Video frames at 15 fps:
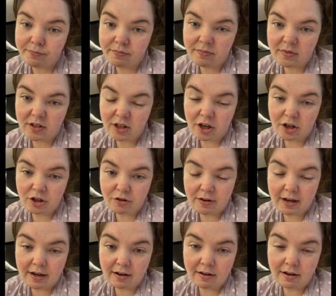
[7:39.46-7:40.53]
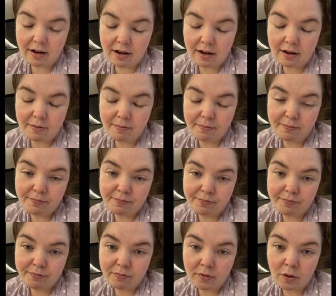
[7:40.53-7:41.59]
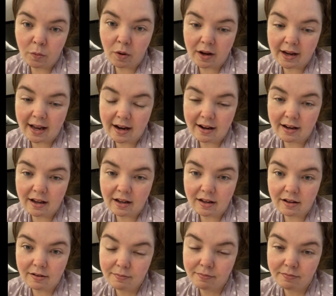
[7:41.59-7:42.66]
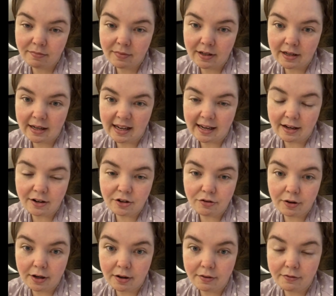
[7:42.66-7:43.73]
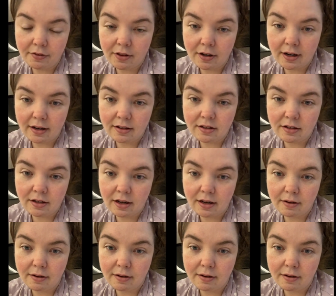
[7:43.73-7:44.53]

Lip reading: surgery and what I can and can't eat and drink for the next